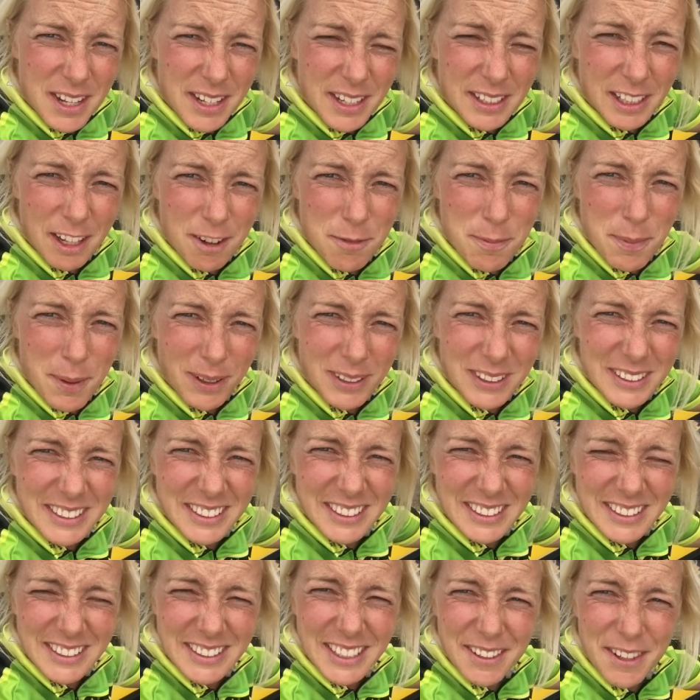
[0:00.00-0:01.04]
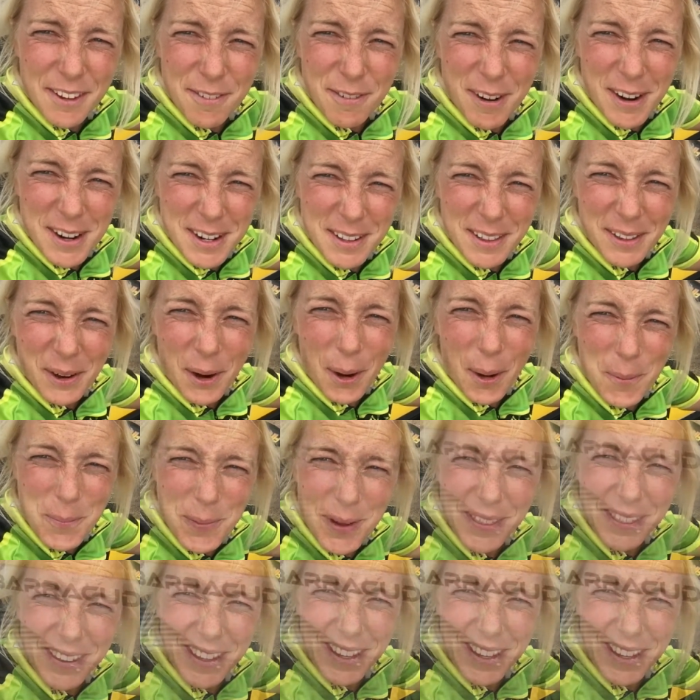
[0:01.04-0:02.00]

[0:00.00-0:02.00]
glove box that's in the front of the cockpit